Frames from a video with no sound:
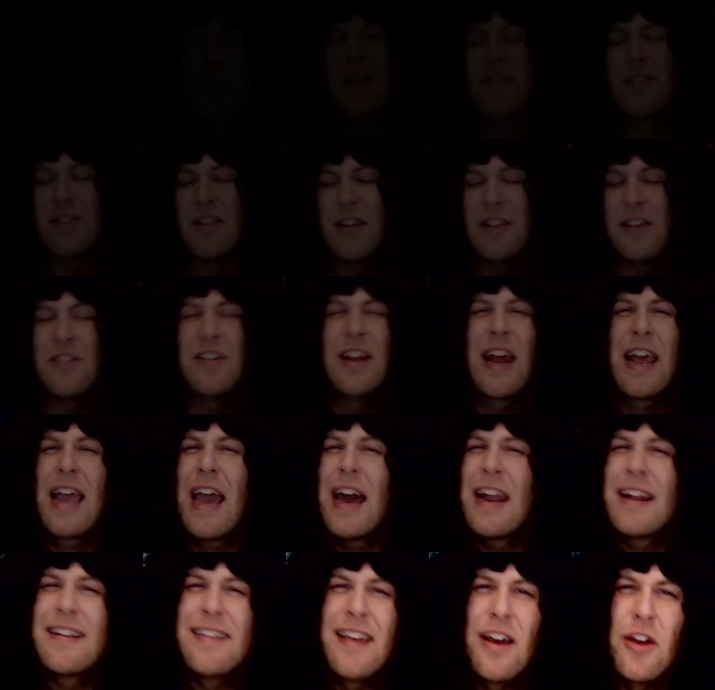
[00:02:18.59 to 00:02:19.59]
Listen, listen, I
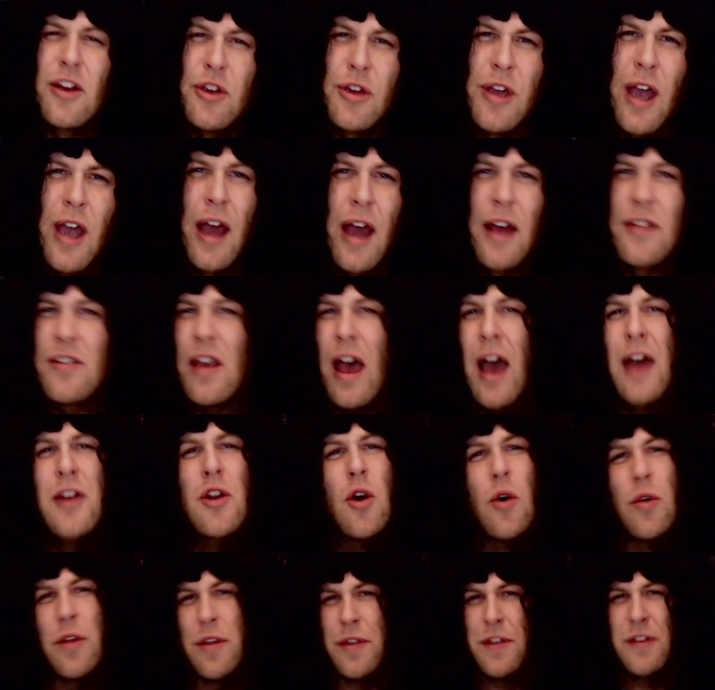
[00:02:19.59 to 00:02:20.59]
gotta tell you guys, I
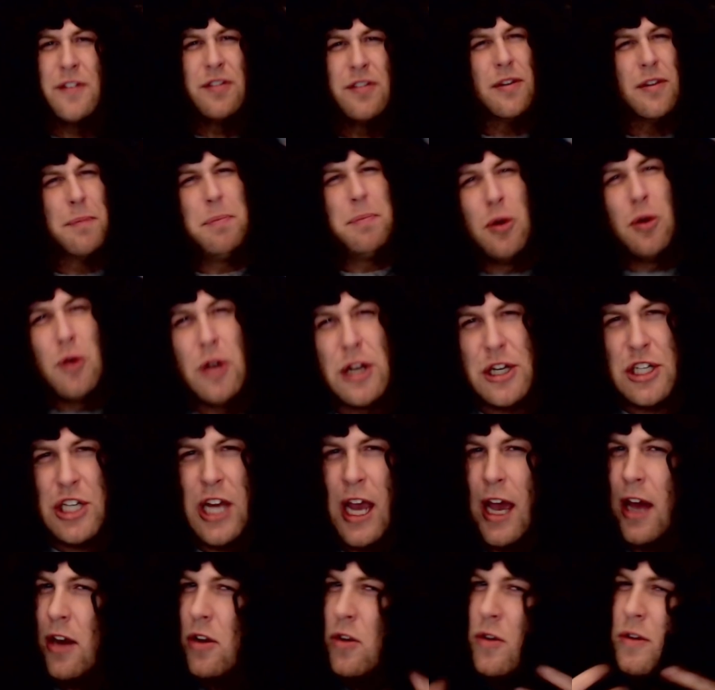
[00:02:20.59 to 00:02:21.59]
know that this is a beauty
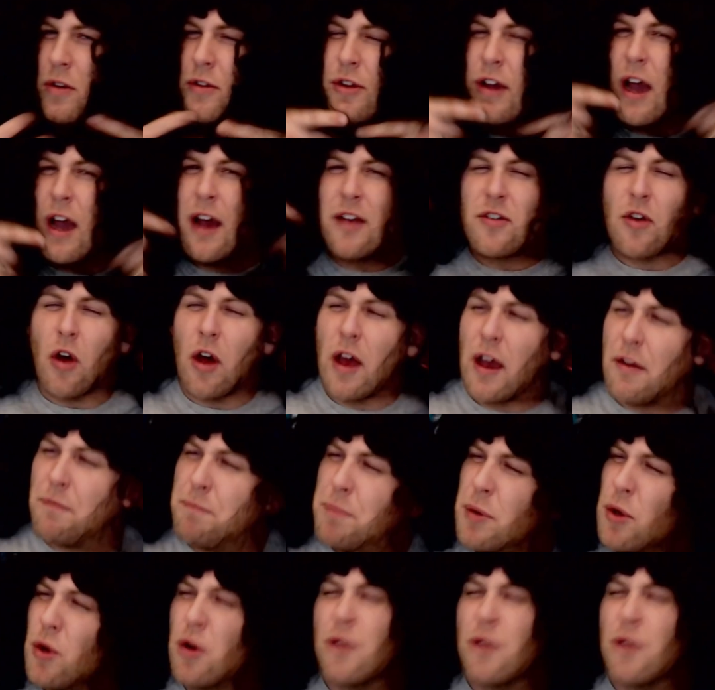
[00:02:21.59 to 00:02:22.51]
channel and you guys all have